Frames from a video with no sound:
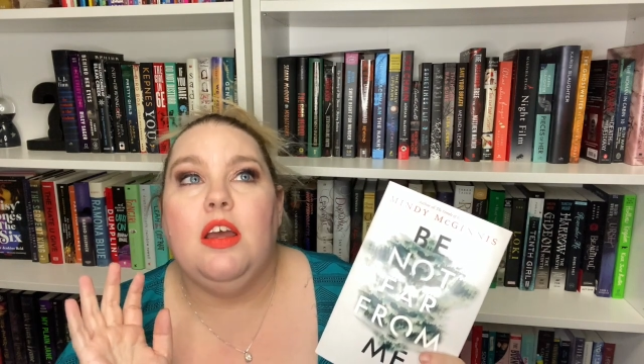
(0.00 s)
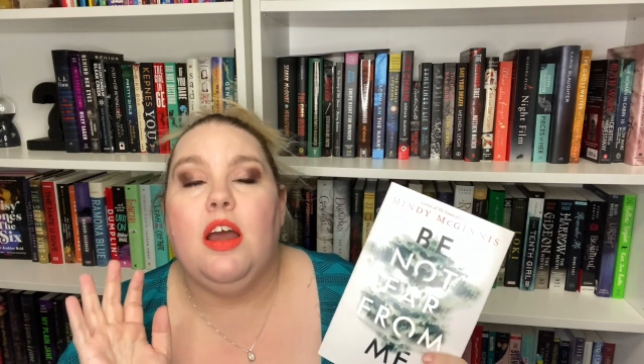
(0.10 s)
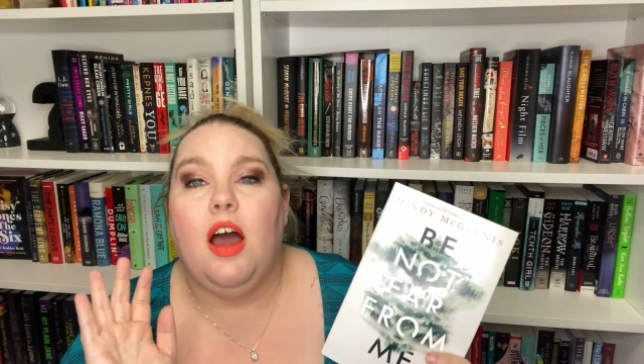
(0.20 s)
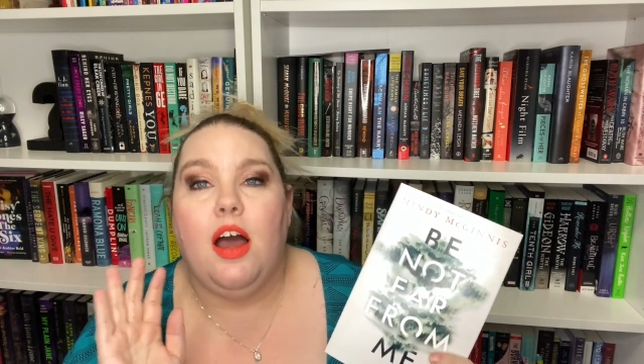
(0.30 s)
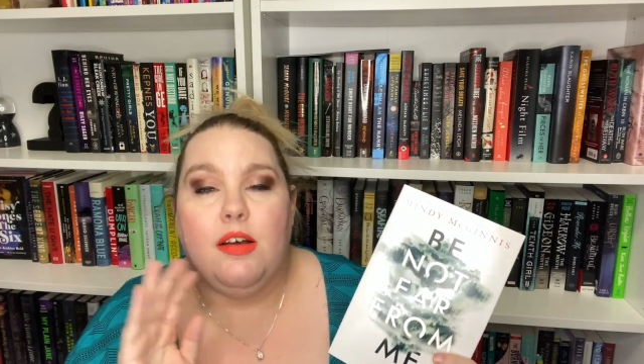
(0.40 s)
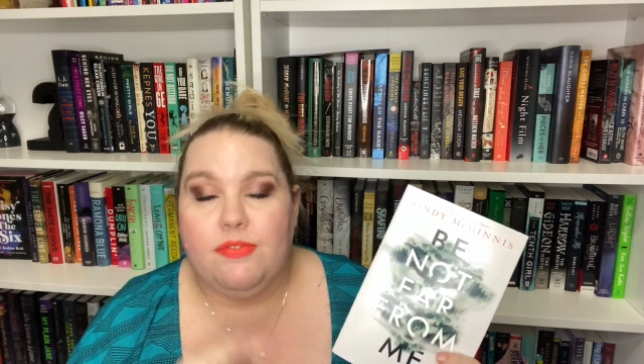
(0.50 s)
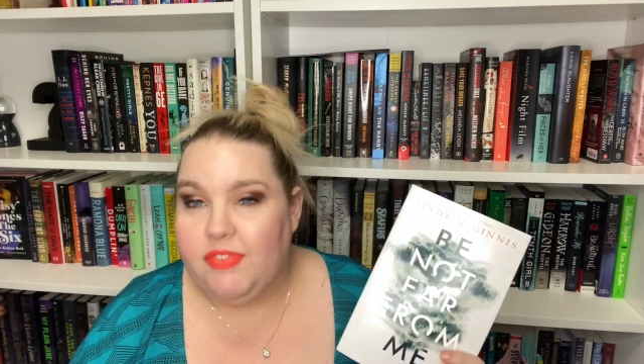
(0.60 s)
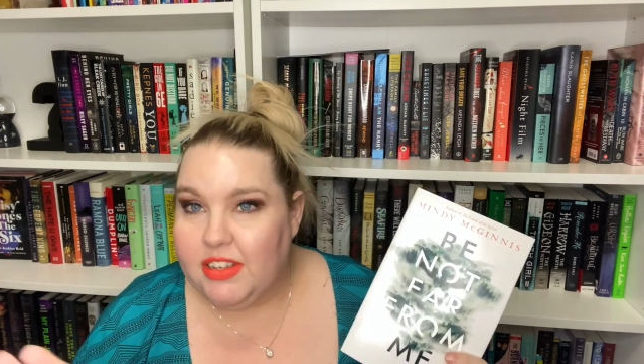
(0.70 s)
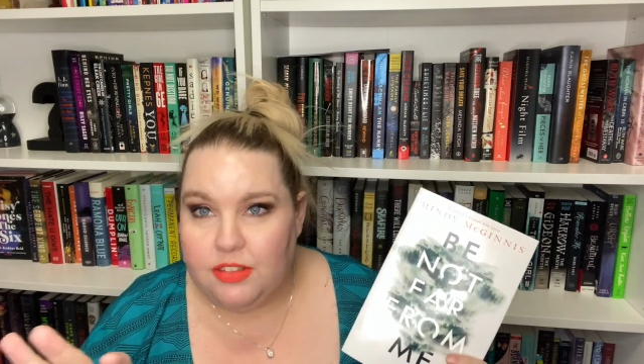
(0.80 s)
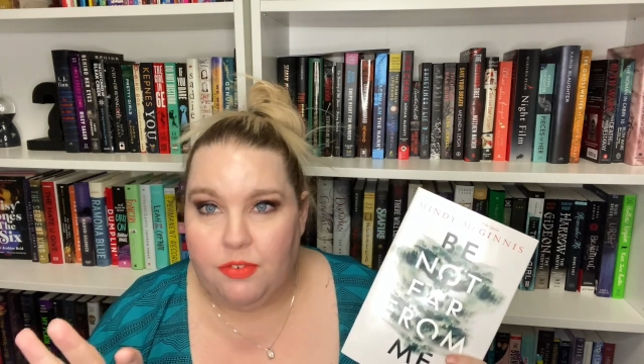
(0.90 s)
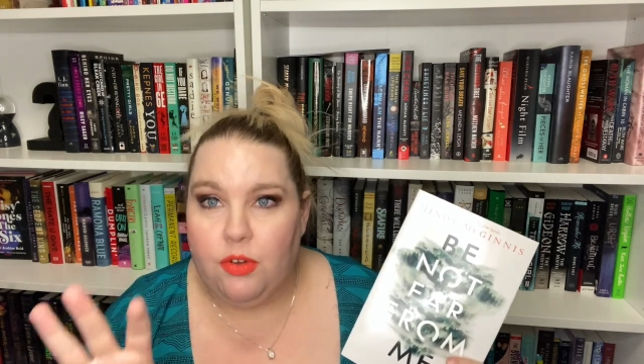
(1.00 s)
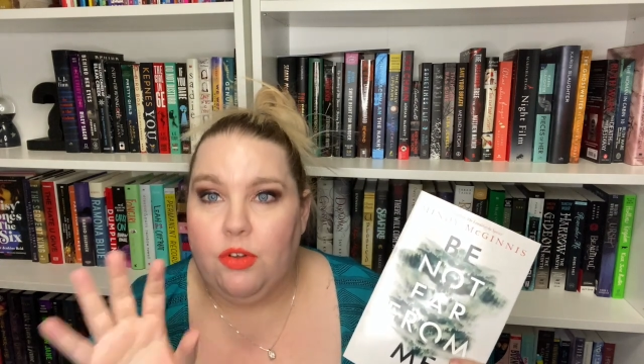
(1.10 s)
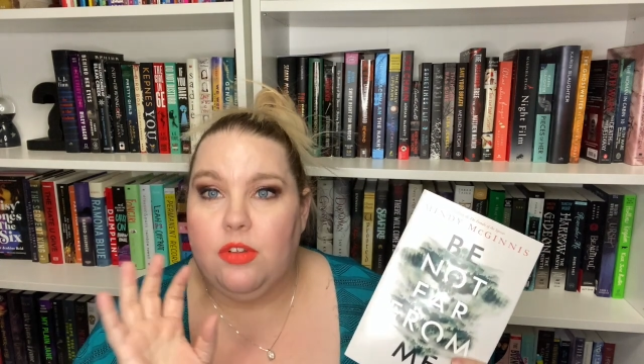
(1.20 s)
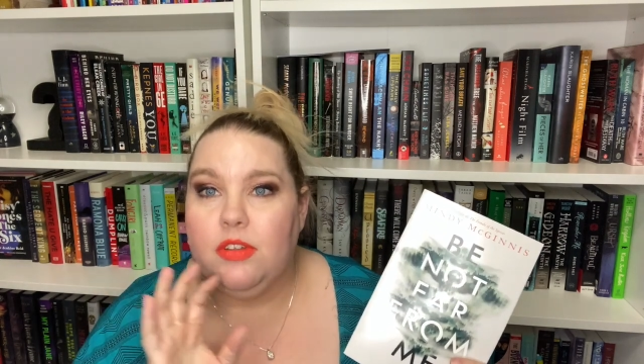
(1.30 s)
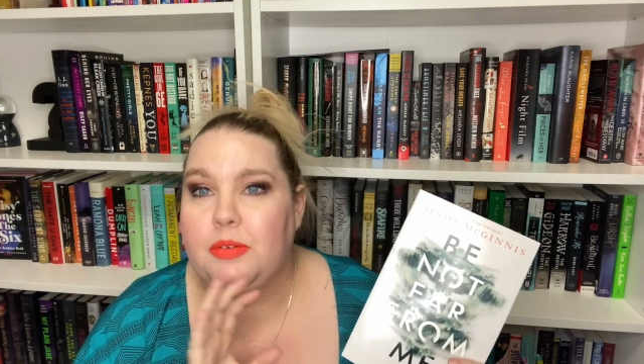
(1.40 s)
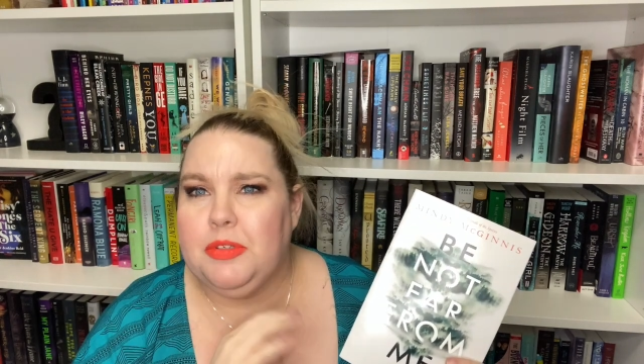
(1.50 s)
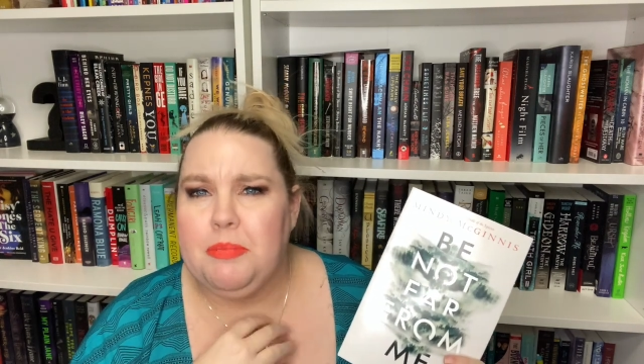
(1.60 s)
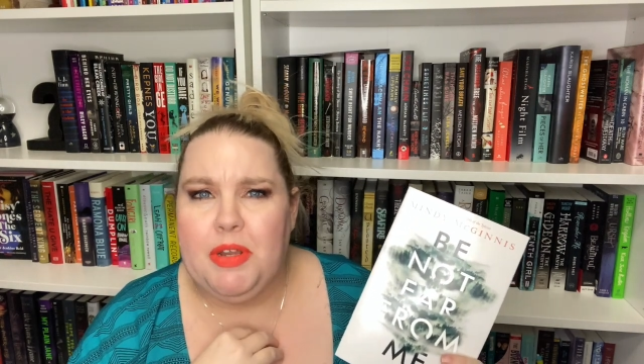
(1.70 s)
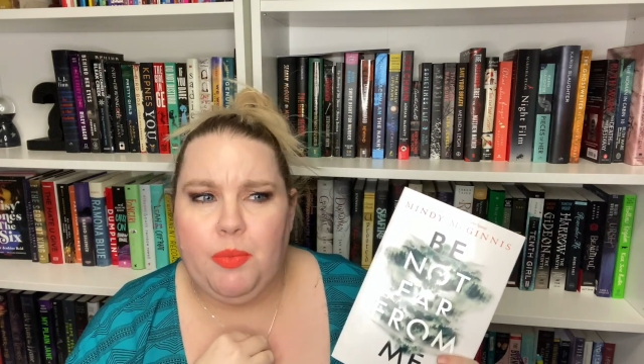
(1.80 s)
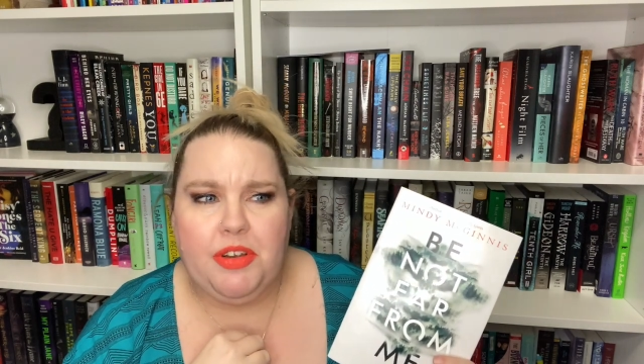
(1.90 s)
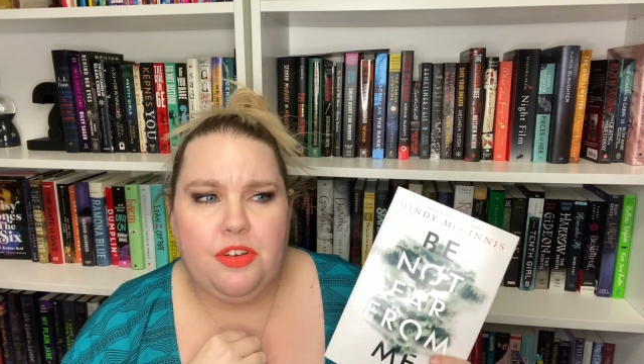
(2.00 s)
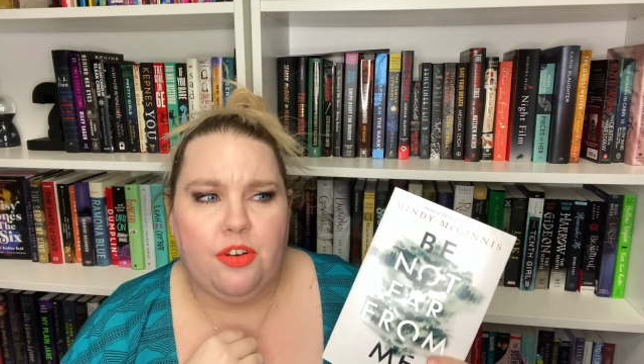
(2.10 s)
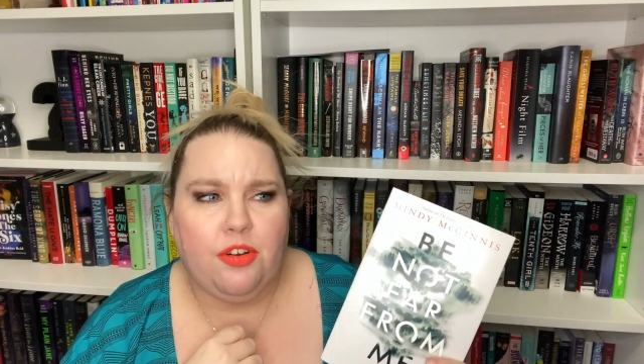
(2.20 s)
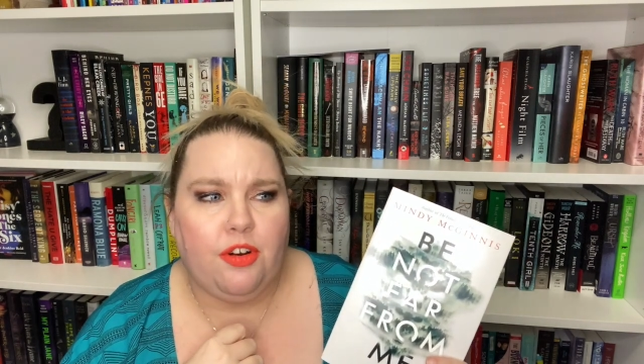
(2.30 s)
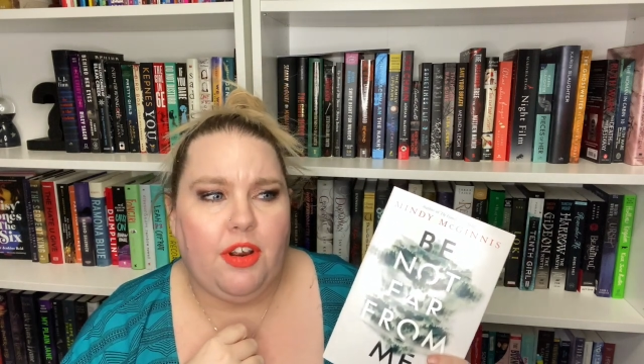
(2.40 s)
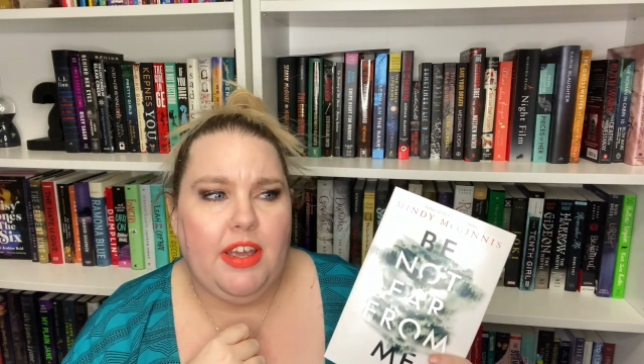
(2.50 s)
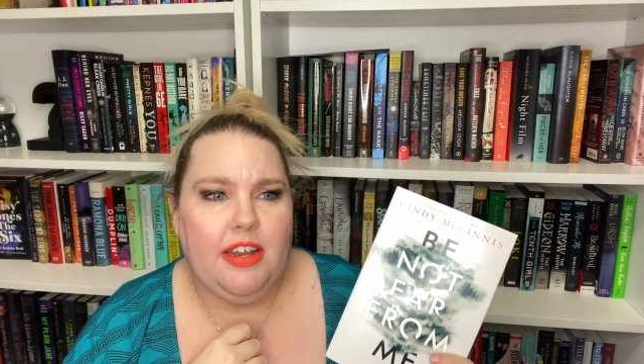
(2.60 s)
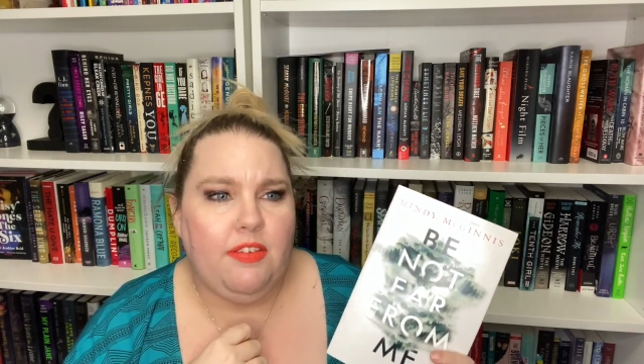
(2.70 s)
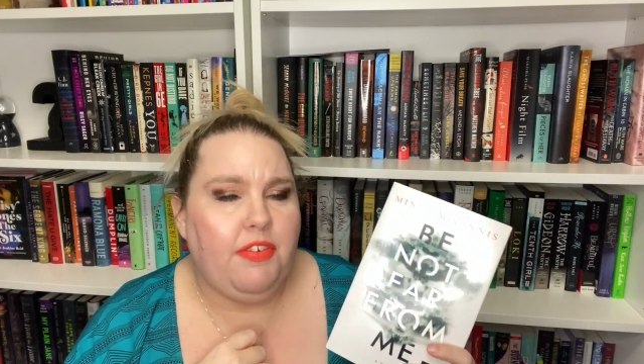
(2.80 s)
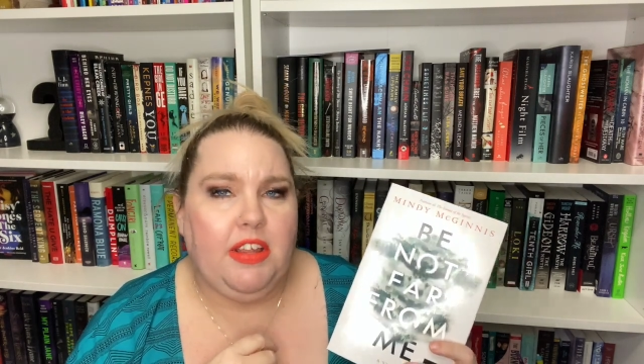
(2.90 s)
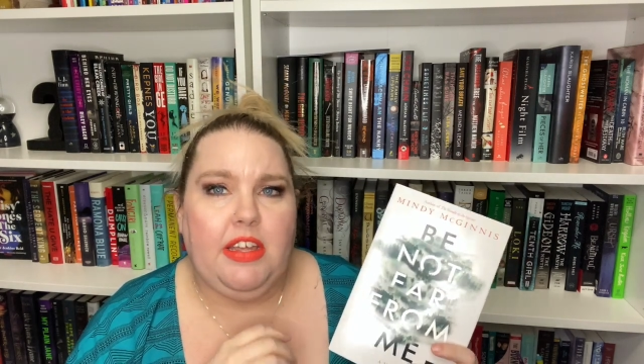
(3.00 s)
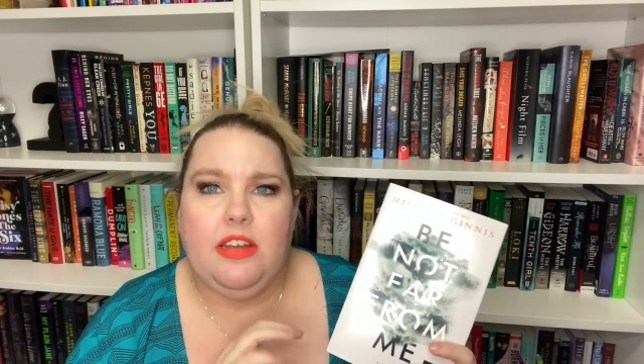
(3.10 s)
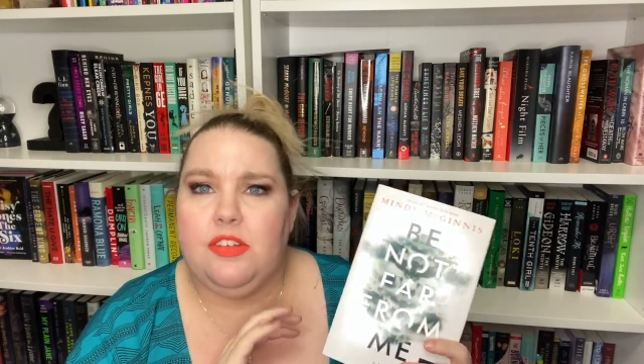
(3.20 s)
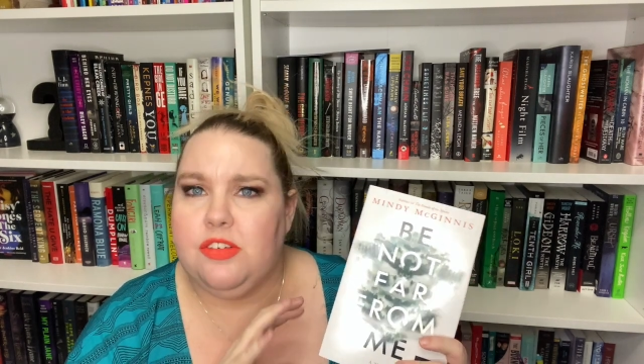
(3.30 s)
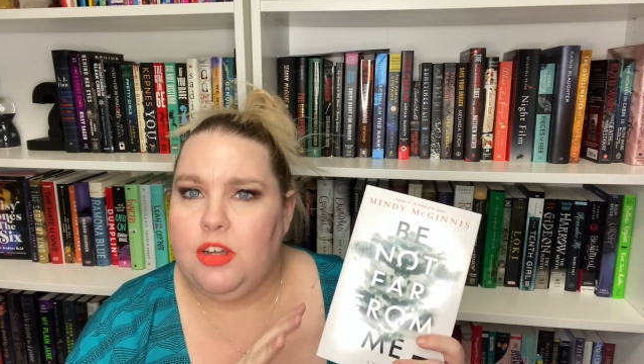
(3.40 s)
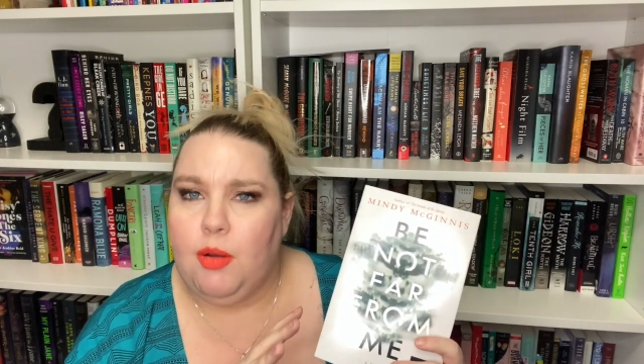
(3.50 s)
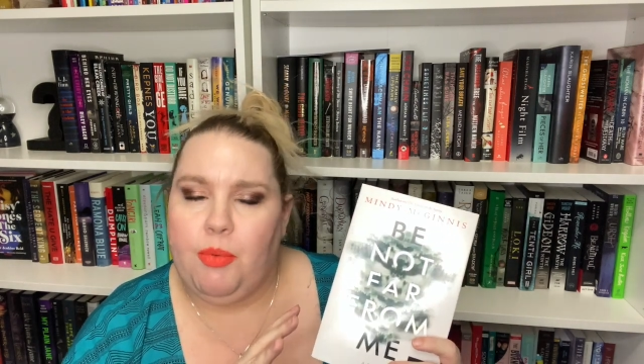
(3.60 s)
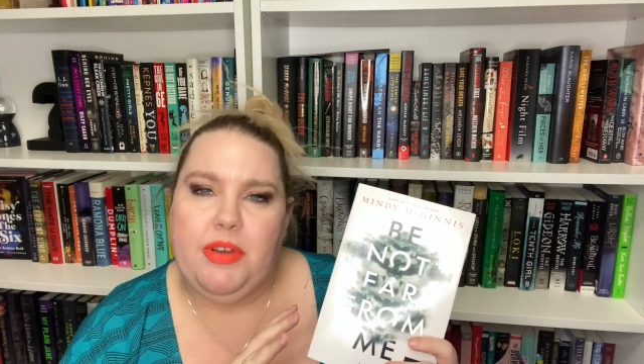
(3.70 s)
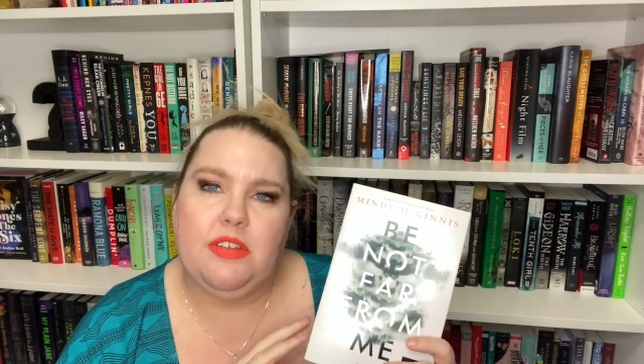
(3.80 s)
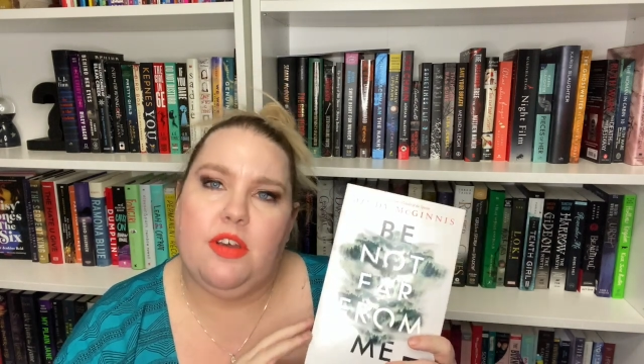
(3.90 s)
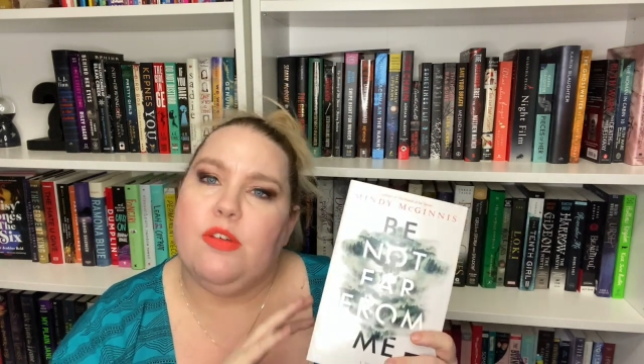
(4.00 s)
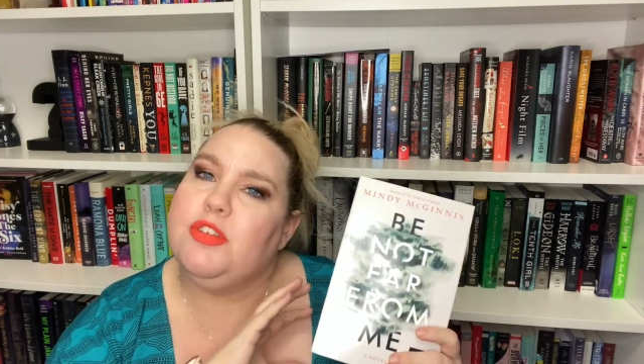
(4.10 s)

uh, festival. It was midwinter in Philly just a couple weeks ago.